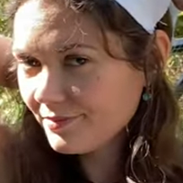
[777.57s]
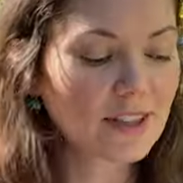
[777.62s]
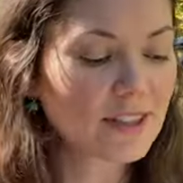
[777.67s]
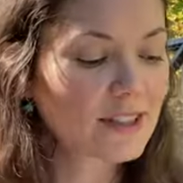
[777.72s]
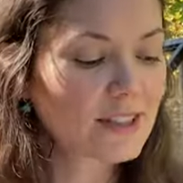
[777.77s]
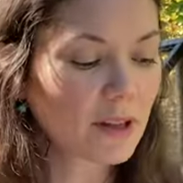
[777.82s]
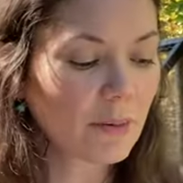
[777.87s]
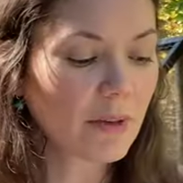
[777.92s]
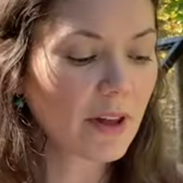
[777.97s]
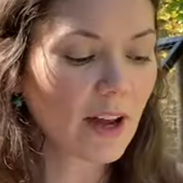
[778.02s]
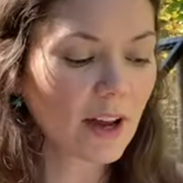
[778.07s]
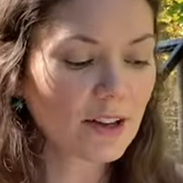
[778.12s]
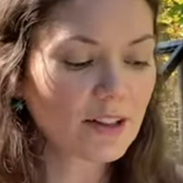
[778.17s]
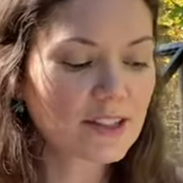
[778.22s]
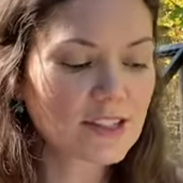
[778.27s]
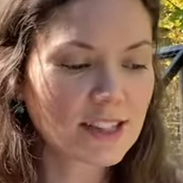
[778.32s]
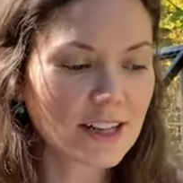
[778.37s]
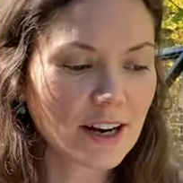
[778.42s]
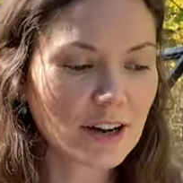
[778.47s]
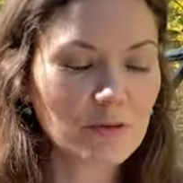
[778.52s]
Something
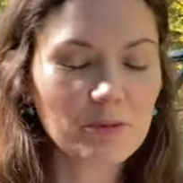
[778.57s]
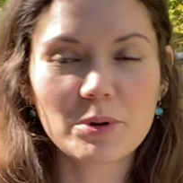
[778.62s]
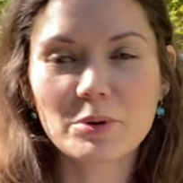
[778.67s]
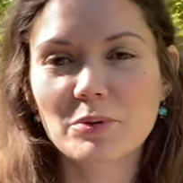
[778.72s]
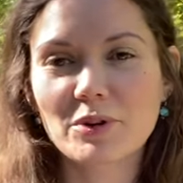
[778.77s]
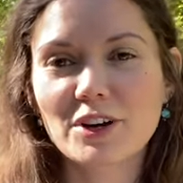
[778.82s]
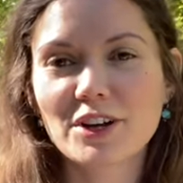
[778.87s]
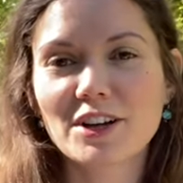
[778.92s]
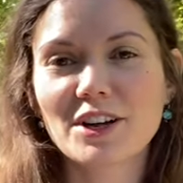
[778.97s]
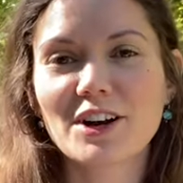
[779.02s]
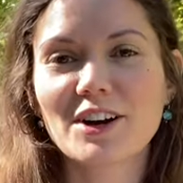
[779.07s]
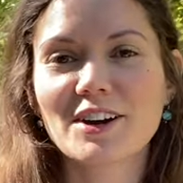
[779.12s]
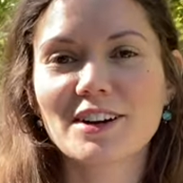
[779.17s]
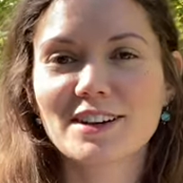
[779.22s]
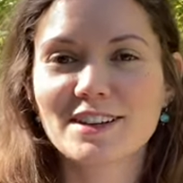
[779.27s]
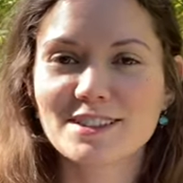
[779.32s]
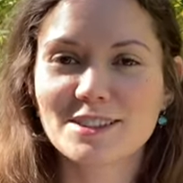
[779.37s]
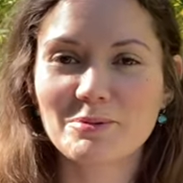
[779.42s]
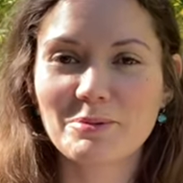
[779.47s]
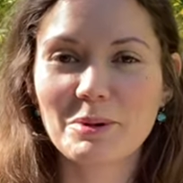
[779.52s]
else that I've been working on
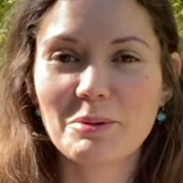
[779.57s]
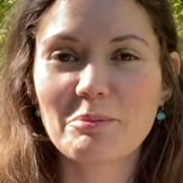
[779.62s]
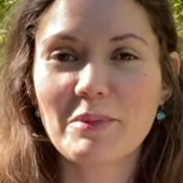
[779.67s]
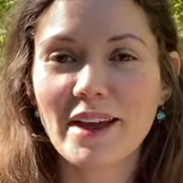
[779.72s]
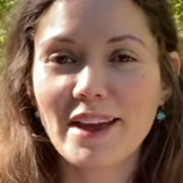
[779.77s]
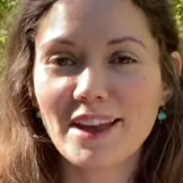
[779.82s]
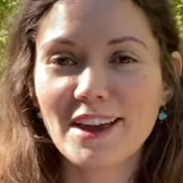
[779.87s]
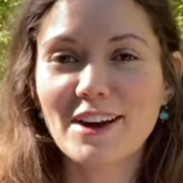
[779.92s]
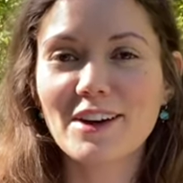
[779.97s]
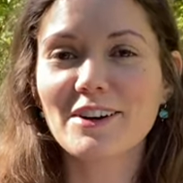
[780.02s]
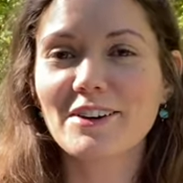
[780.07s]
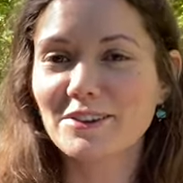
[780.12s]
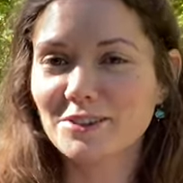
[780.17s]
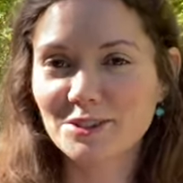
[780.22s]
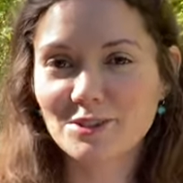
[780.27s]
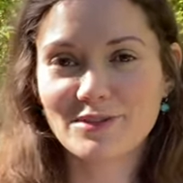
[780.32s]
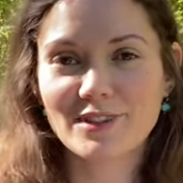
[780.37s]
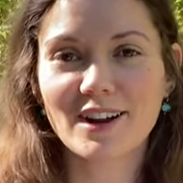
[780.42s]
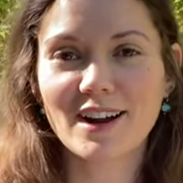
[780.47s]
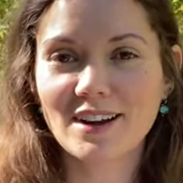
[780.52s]
is I've been making all
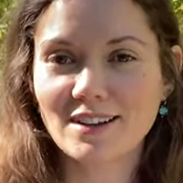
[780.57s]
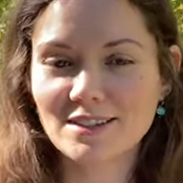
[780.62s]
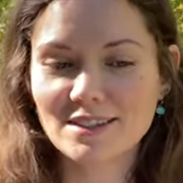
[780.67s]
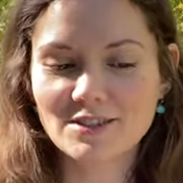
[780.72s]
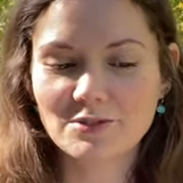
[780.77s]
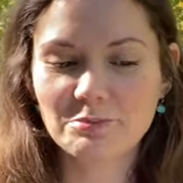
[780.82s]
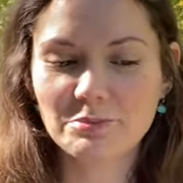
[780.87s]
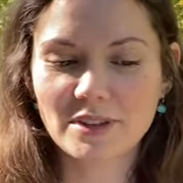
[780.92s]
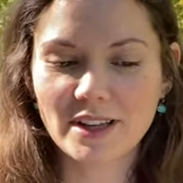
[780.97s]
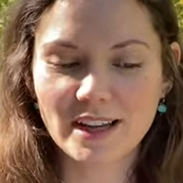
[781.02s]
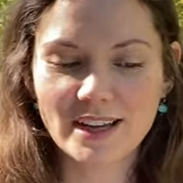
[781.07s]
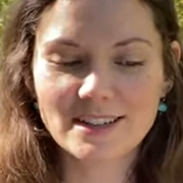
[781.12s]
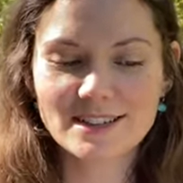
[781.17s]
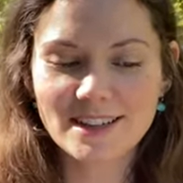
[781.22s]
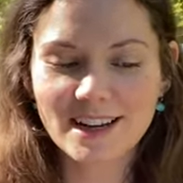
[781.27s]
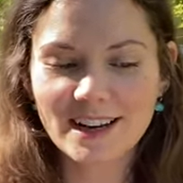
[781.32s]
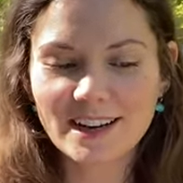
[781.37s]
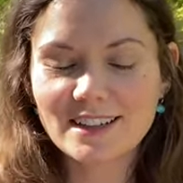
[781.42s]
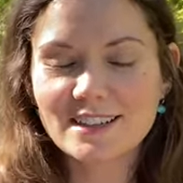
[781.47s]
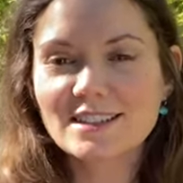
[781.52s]
different kinds of plant
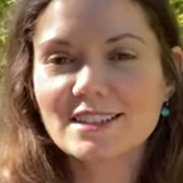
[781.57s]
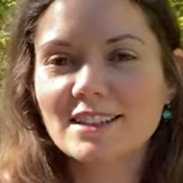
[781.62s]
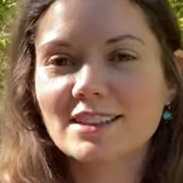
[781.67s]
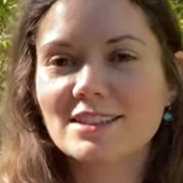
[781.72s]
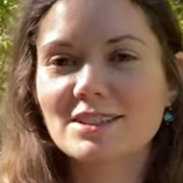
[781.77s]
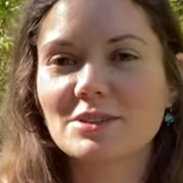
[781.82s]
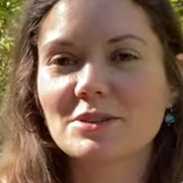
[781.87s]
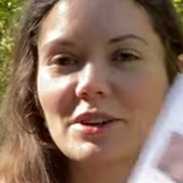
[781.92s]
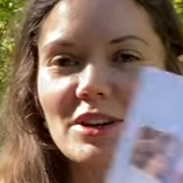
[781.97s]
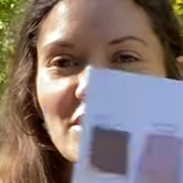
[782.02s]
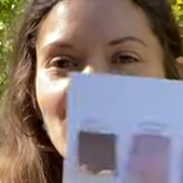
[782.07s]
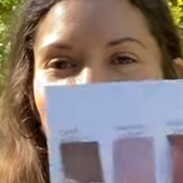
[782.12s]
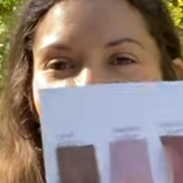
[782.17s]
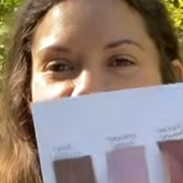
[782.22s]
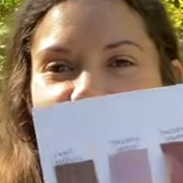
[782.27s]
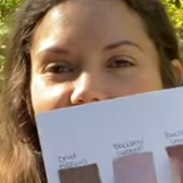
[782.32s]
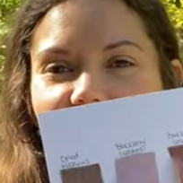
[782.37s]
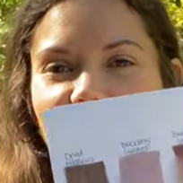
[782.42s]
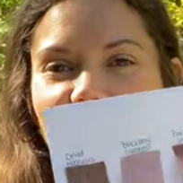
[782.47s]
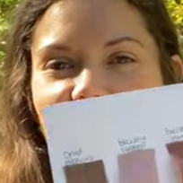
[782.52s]
dyes. And so I
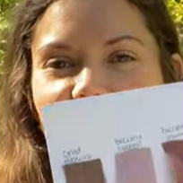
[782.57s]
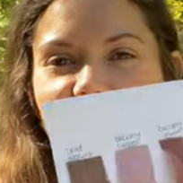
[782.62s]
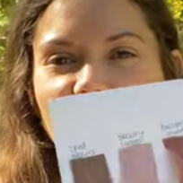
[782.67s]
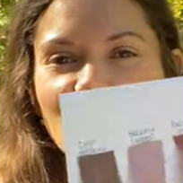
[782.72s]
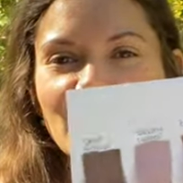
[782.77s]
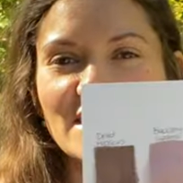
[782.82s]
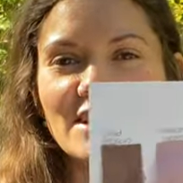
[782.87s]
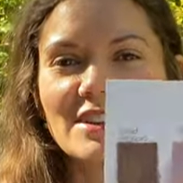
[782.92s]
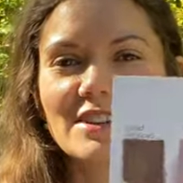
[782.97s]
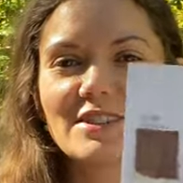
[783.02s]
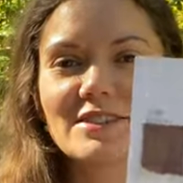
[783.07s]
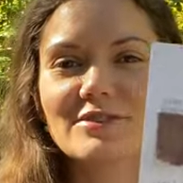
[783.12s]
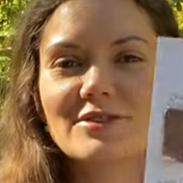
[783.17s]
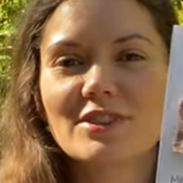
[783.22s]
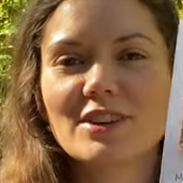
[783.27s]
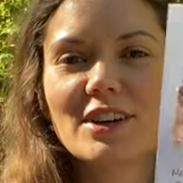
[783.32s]
created this kind of